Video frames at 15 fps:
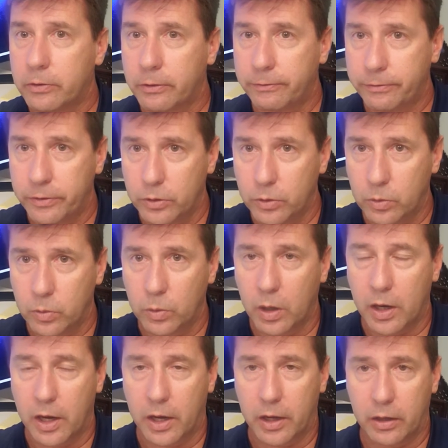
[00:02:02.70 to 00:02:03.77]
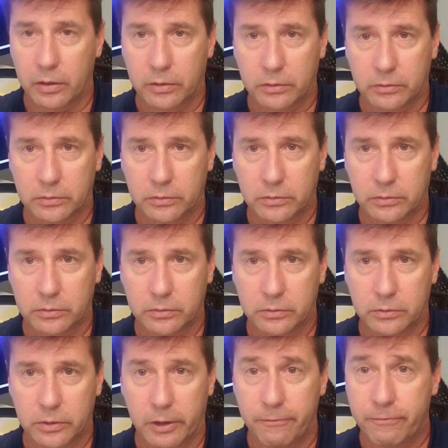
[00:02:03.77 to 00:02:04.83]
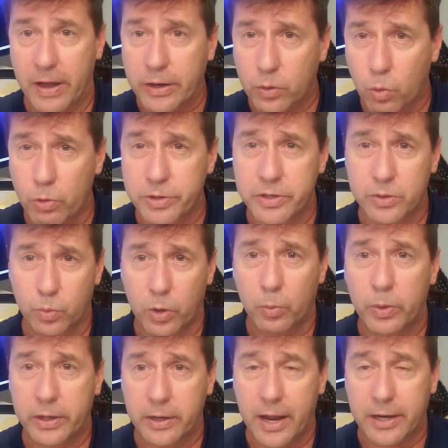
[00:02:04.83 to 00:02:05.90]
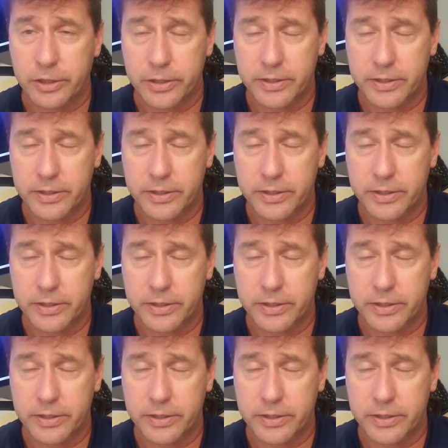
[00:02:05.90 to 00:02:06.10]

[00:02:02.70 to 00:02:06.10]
a few event courses where we can actually